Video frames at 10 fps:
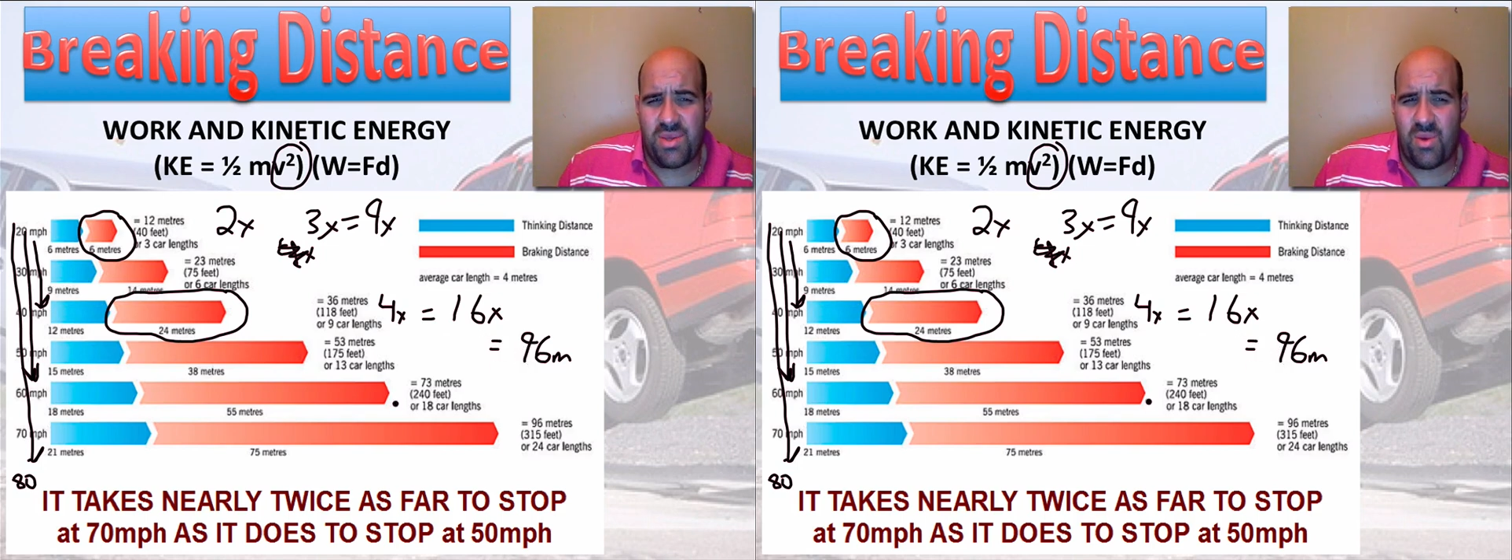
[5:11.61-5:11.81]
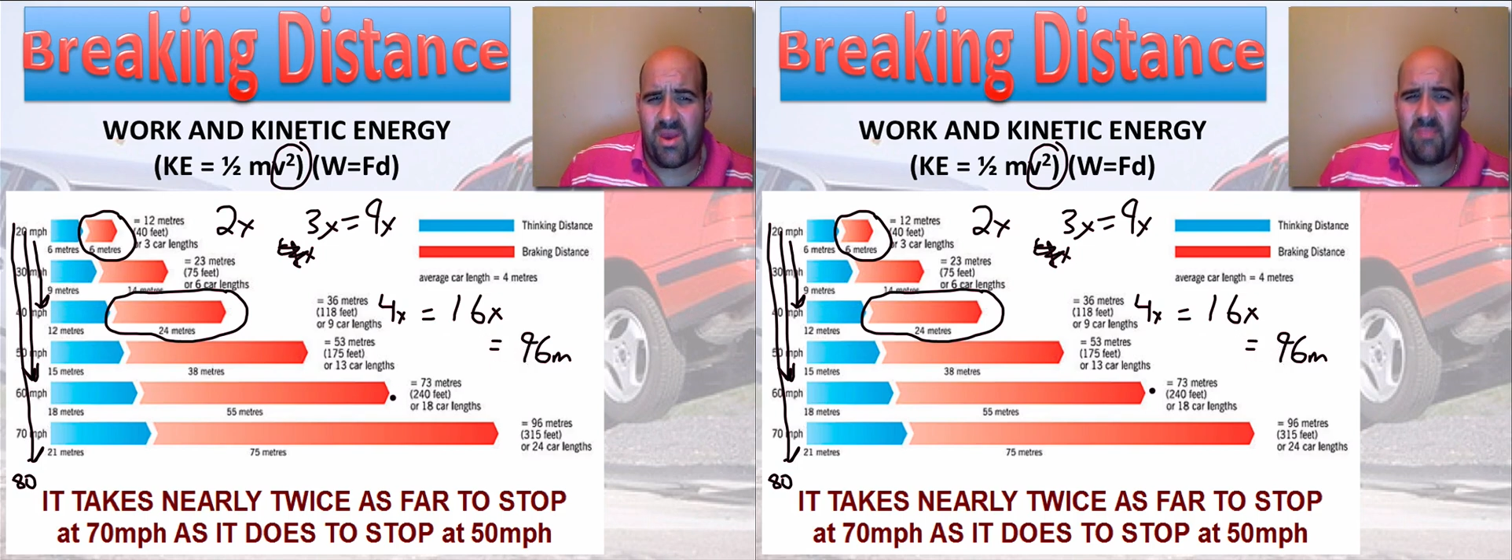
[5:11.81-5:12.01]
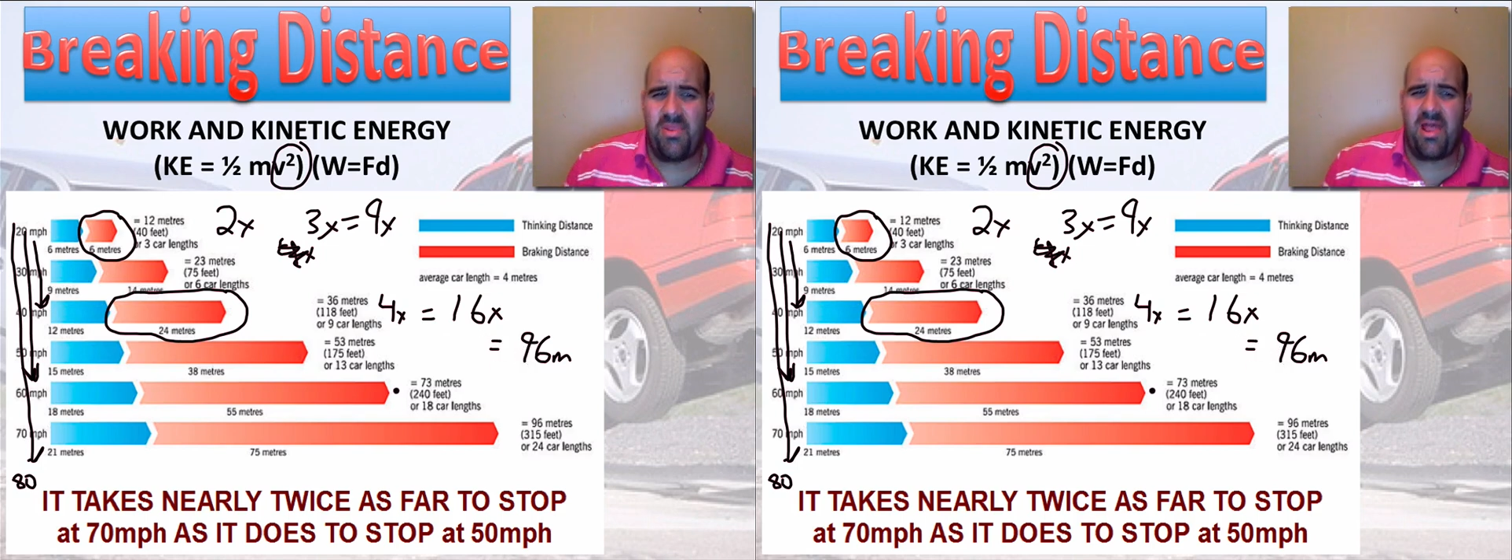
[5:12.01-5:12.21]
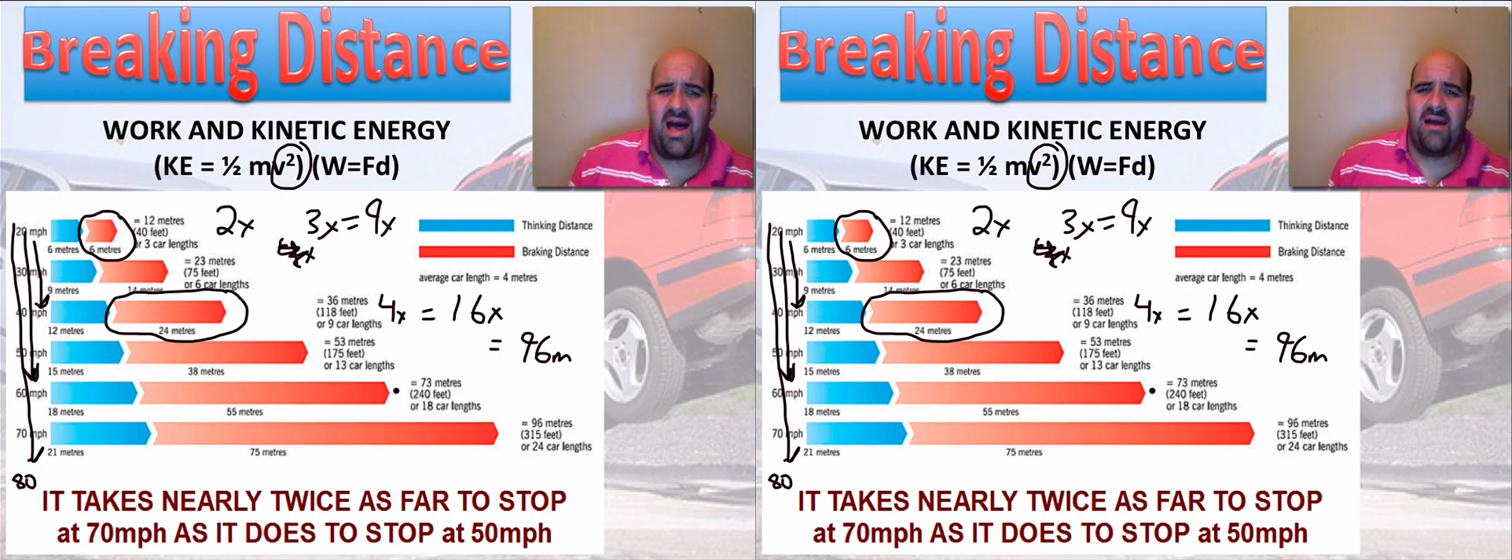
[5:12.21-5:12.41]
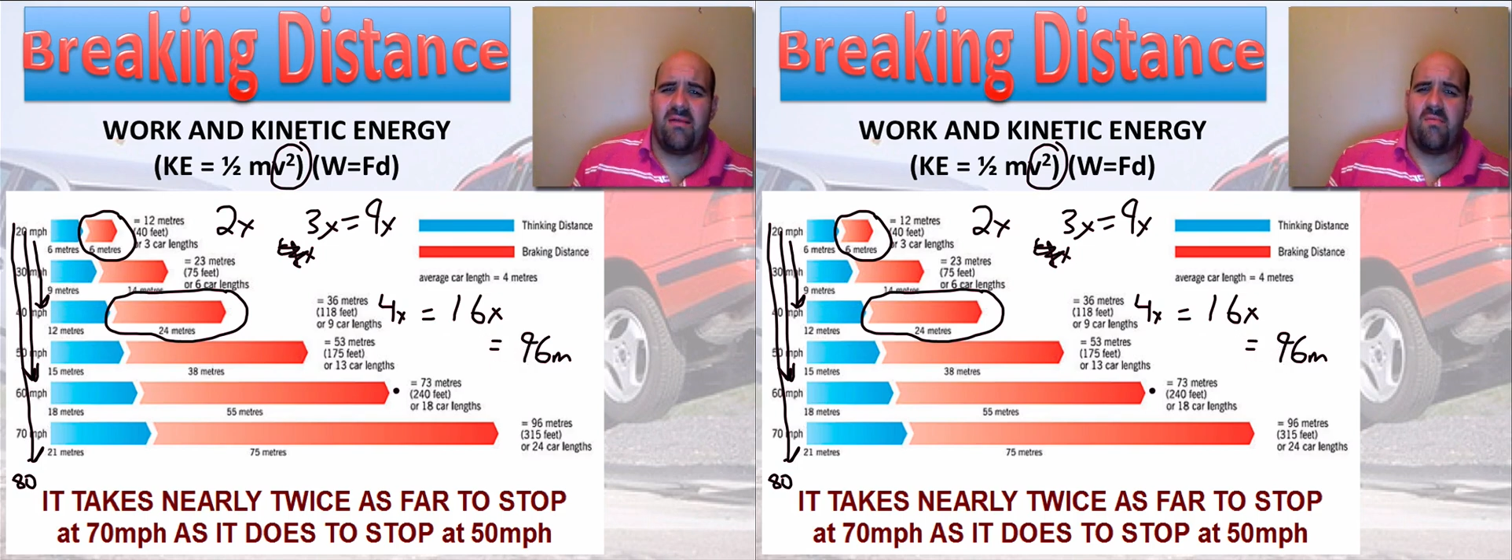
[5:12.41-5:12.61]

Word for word: going up a lot.